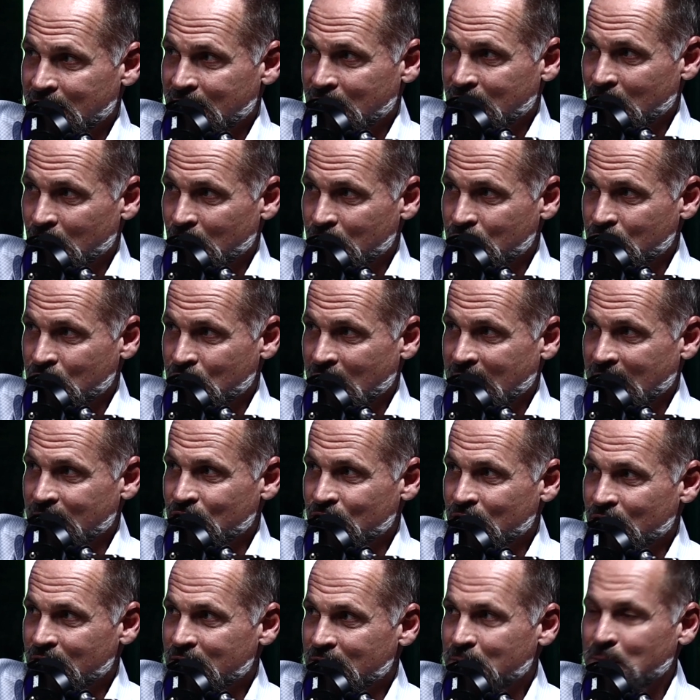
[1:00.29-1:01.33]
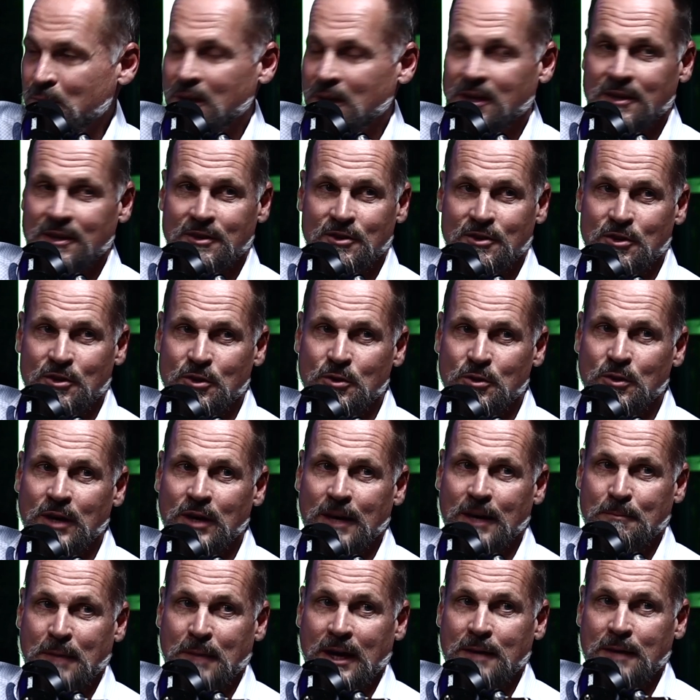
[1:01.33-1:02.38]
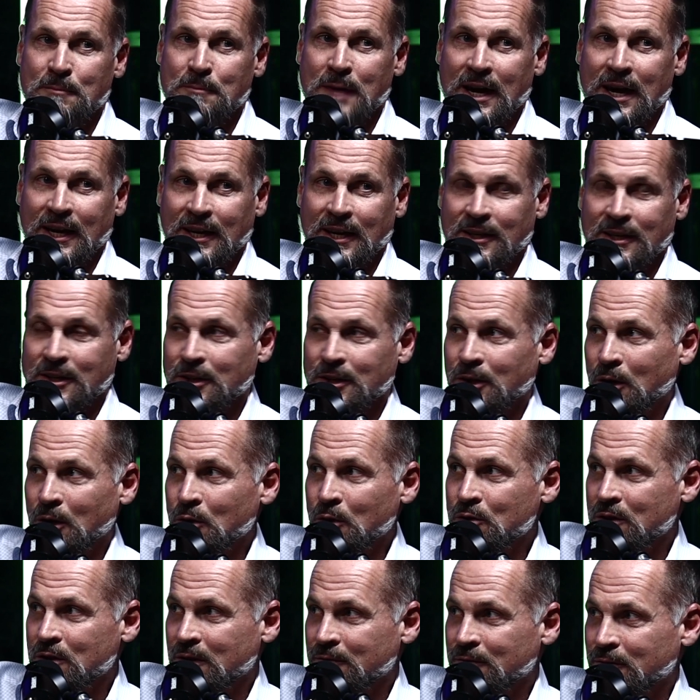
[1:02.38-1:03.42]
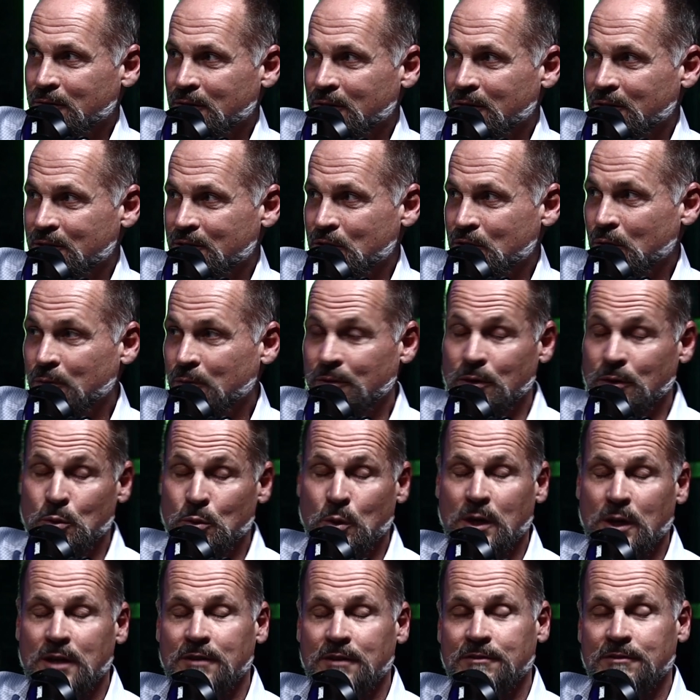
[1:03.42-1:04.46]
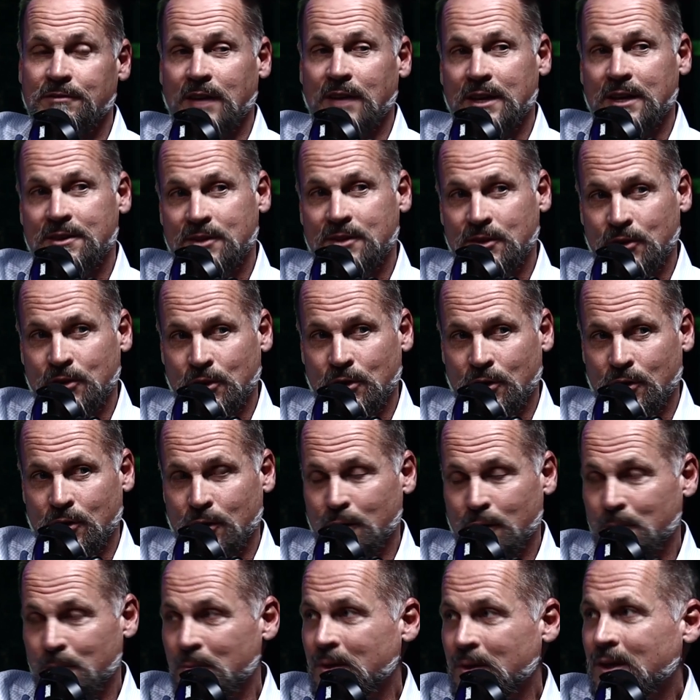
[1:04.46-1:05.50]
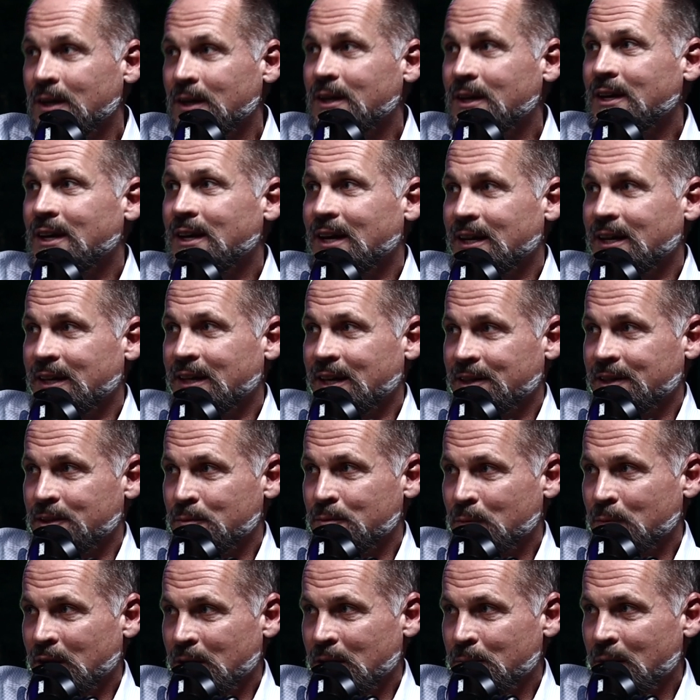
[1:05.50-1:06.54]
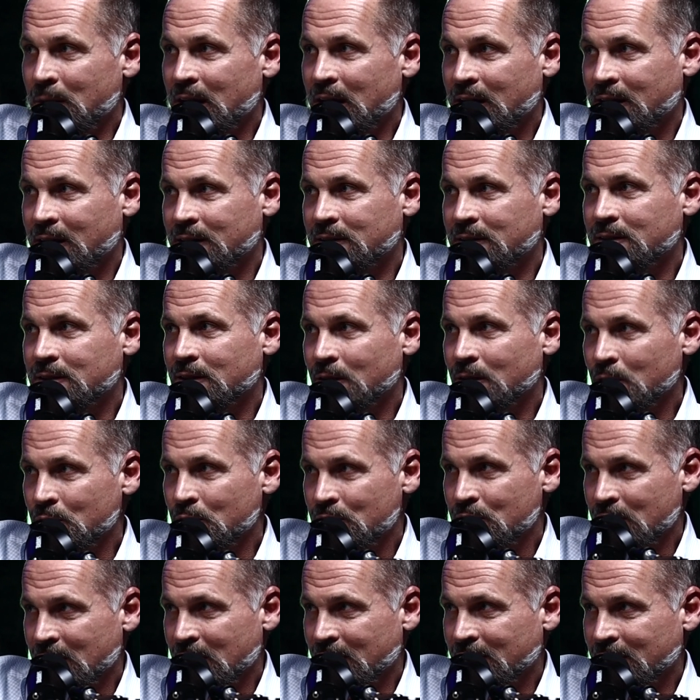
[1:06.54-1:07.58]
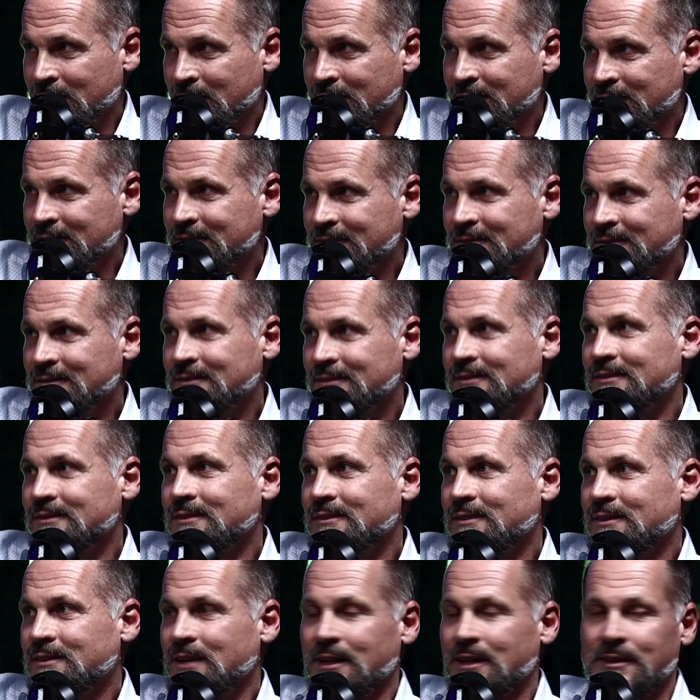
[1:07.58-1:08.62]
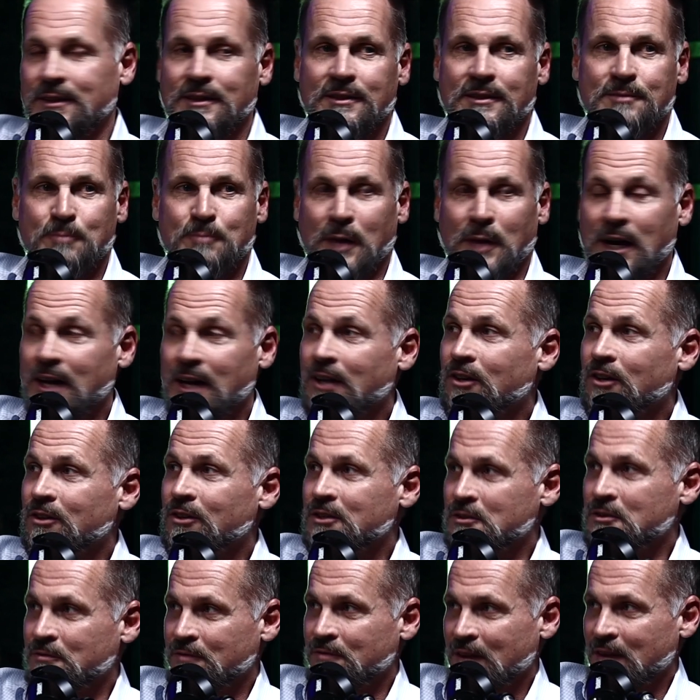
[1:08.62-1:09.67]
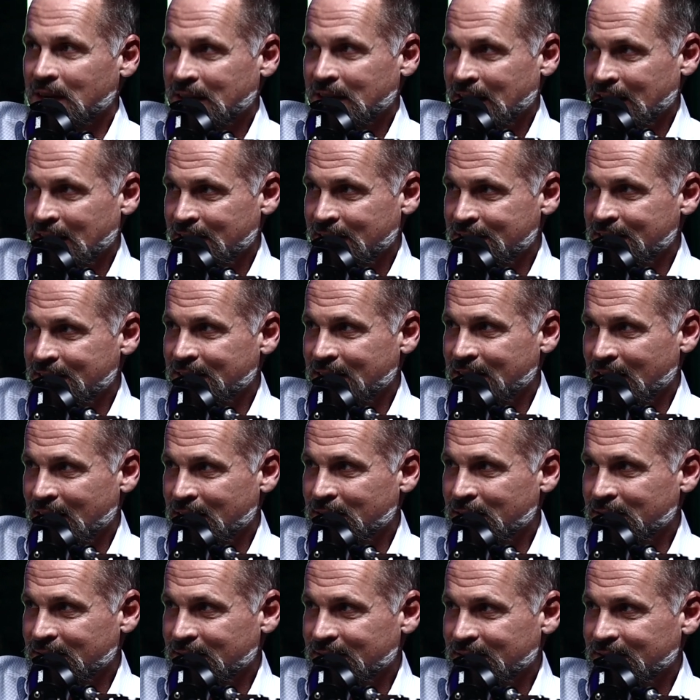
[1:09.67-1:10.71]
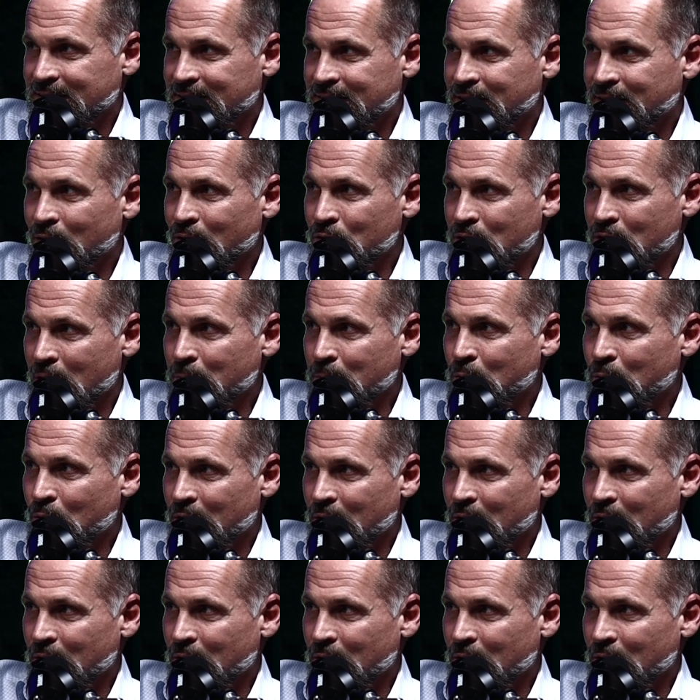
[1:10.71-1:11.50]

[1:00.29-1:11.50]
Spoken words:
those changes because you get paid back at closing for that. So if you want to invest in your home and get the money back at closing, then this buyer is financing those upgrades. So